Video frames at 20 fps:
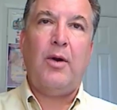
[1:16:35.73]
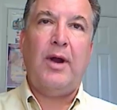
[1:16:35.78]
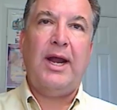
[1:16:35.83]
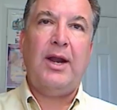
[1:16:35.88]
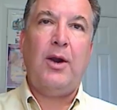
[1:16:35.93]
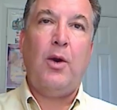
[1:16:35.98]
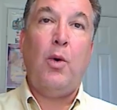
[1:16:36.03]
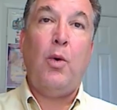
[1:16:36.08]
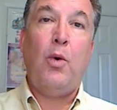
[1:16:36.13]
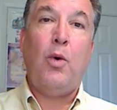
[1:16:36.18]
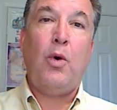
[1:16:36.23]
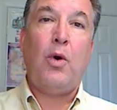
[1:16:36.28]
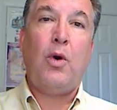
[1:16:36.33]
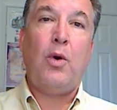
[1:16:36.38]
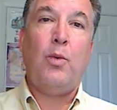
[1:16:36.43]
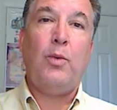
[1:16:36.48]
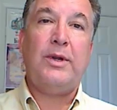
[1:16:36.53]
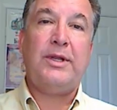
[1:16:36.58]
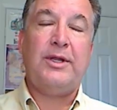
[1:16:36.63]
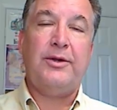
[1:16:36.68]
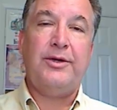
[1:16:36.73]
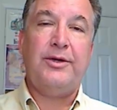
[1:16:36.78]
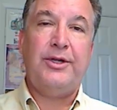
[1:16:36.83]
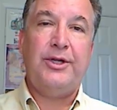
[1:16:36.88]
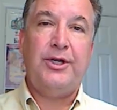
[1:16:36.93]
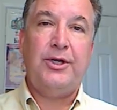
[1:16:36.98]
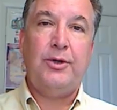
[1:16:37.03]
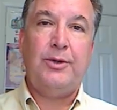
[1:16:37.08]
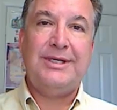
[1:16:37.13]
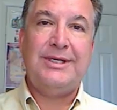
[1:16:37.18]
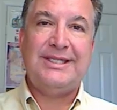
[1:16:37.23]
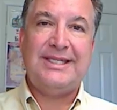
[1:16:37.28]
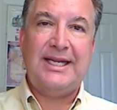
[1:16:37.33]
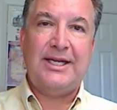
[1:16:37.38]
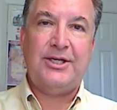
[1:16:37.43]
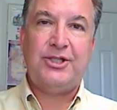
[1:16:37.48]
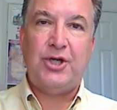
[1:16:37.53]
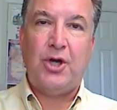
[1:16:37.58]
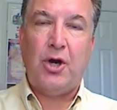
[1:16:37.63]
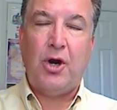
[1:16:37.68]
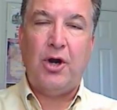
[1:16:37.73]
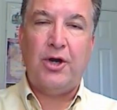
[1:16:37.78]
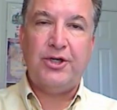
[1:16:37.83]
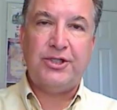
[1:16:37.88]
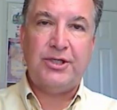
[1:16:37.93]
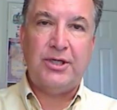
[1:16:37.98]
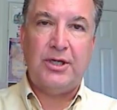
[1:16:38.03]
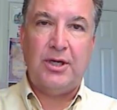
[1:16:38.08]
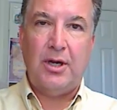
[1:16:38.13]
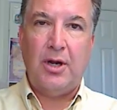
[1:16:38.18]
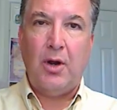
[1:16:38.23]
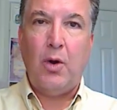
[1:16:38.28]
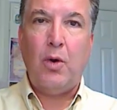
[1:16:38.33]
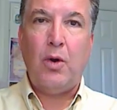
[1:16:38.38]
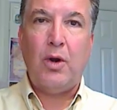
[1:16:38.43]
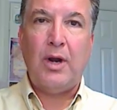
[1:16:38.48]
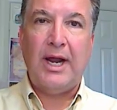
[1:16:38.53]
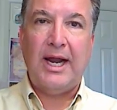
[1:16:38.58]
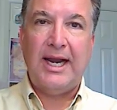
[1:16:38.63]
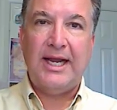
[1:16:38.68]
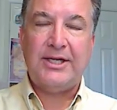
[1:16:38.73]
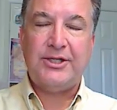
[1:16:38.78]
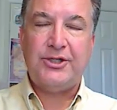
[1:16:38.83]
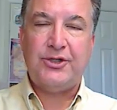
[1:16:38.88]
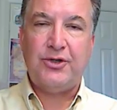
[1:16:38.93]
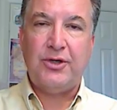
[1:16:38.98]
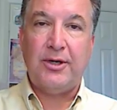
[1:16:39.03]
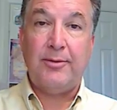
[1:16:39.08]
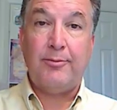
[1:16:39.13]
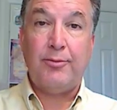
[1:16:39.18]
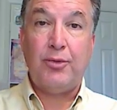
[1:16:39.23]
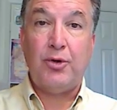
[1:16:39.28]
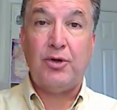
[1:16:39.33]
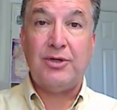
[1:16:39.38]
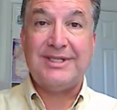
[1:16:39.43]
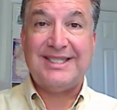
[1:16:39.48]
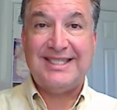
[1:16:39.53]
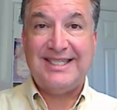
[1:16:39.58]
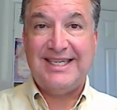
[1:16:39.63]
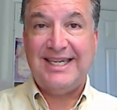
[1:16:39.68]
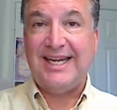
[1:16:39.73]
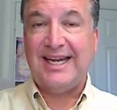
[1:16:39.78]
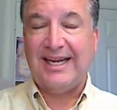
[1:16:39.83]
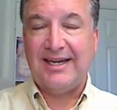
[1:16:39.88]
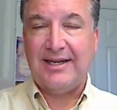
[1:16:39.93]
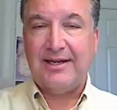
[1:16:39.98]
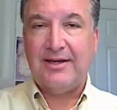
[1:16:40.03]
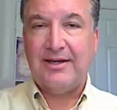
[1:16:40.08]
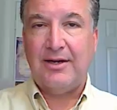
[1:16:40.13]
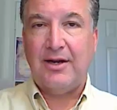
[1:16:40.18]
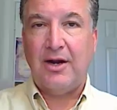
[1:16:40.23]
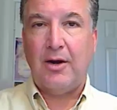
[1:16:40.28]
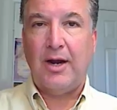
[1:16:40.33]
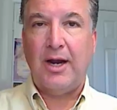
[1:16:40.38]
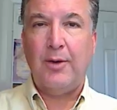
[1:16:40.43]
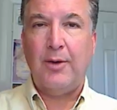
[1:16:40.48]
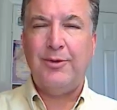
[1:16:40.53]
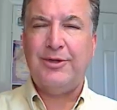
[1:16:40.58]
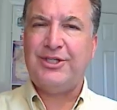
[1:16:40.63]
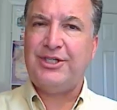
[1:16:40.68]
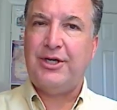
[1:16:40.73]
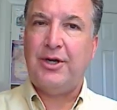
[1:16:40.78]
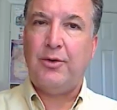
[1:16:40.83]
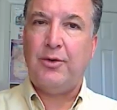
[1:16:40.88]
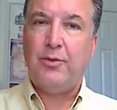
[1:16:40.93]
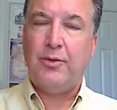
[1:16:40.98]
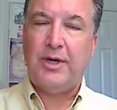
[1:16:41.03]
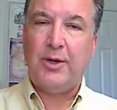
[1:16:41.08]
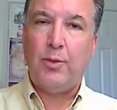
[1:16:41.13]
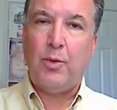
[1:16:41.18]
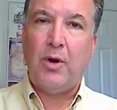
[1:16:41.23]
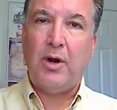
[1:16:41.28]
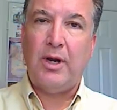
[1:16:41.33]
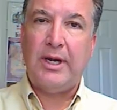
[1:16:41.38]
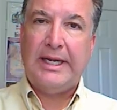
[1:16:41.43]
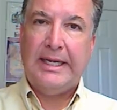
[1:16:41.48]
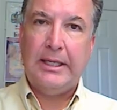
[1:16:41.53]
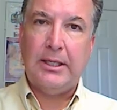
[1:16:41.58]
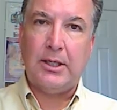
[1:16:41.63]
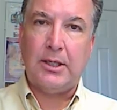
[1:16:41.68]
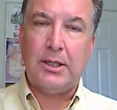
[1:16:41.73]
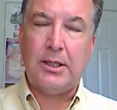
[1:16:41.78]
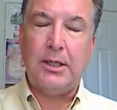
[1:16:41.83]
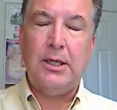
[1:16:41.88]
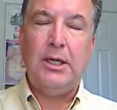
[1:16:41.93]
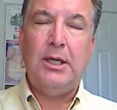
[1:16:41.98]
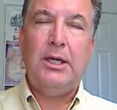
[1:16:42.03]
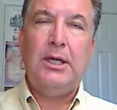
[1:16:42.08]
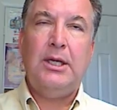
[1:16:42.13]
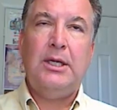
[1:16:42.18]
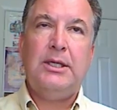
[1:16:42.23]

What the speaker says: All right. Or what they'll do is they charge a whole lot extra per seat. All right, which you don't really want either.